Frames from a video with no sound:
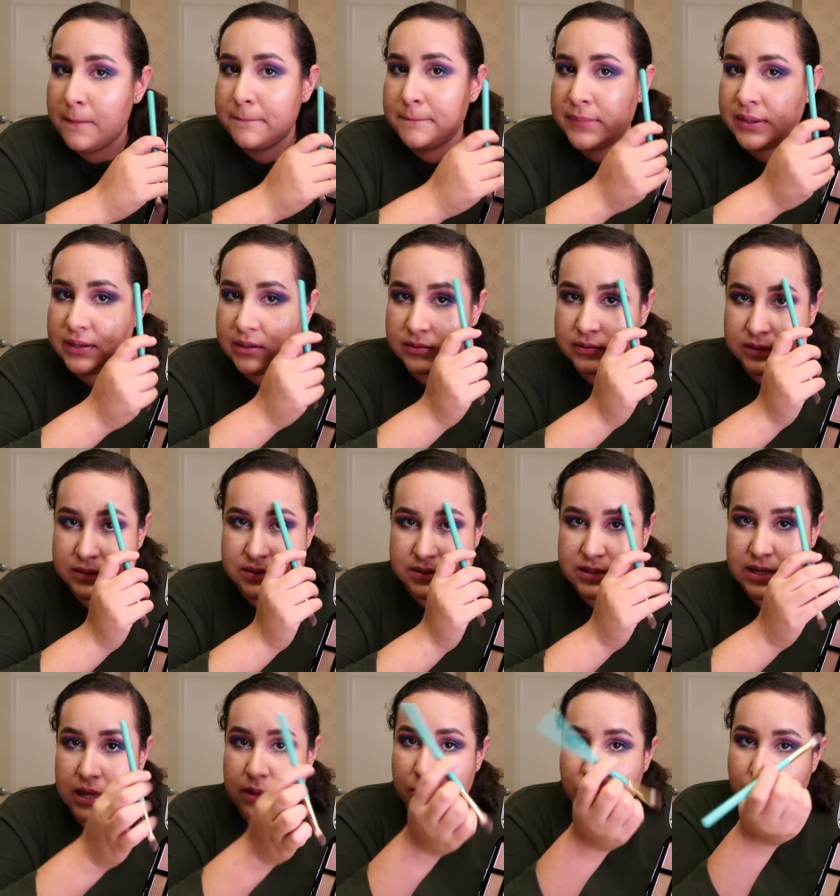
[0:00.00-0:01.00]
but on
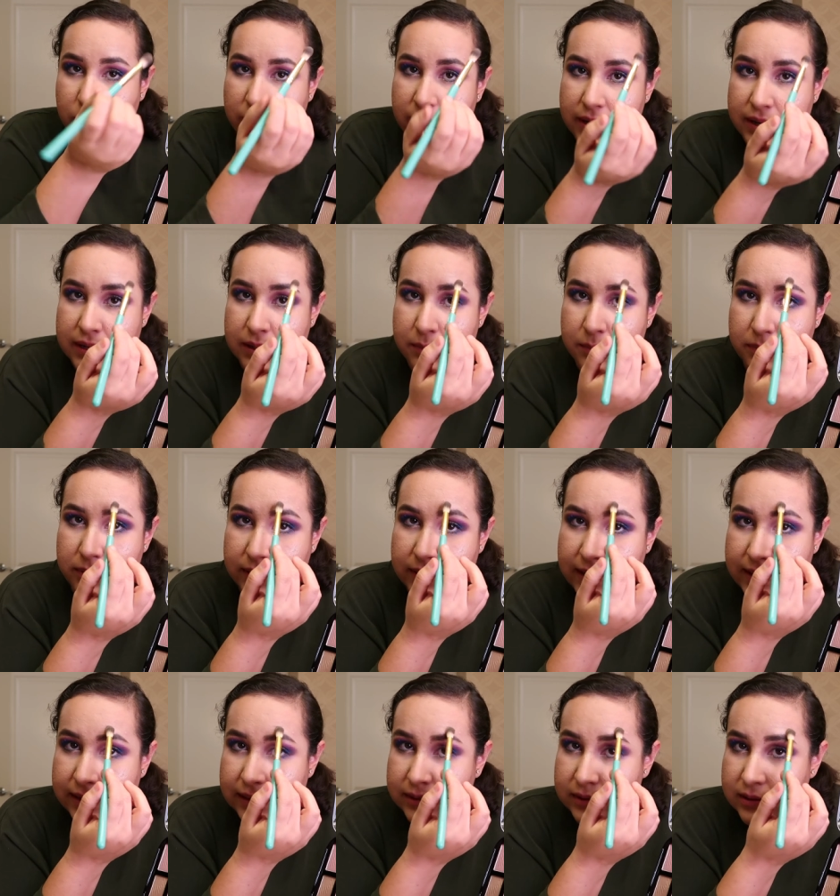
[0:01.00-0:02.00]
the top where I
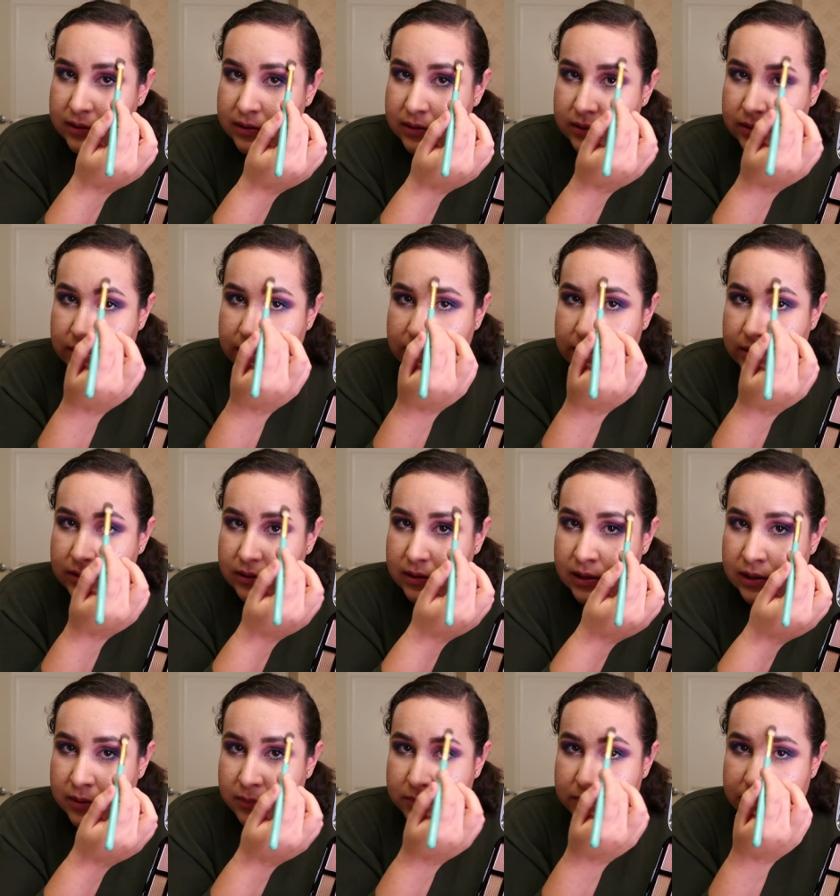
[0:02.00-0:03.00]
apply
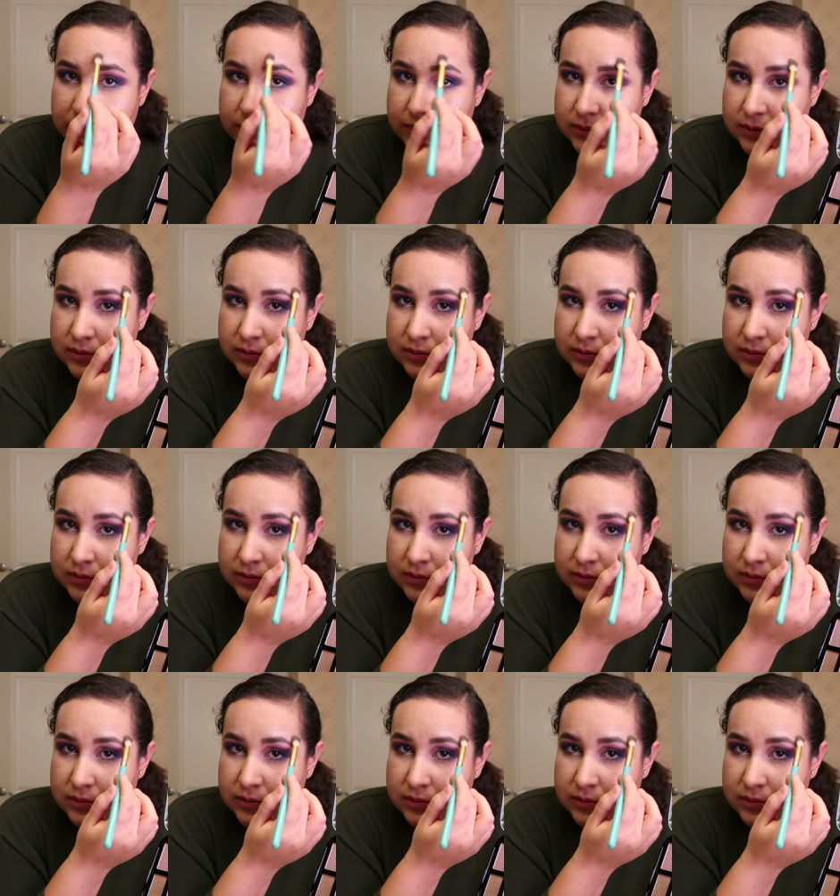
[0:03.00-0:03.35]
um